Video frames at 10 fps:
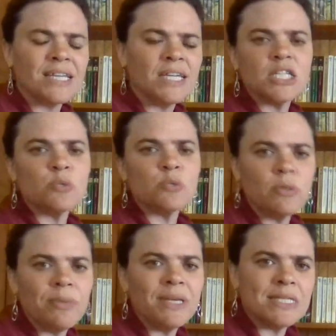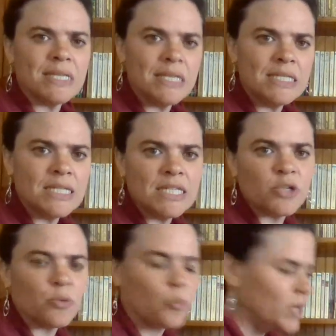It just wouldn't be as easy
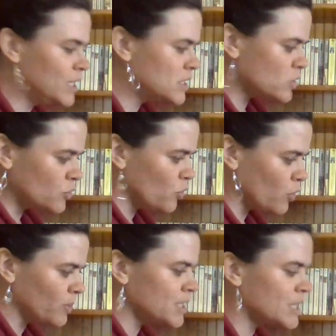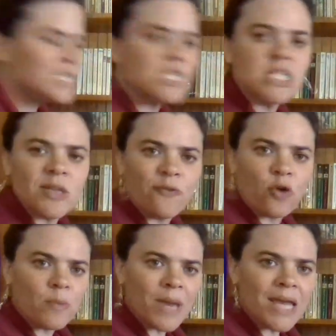to read. So normally this is the
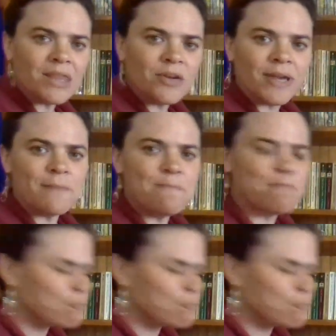format they're in.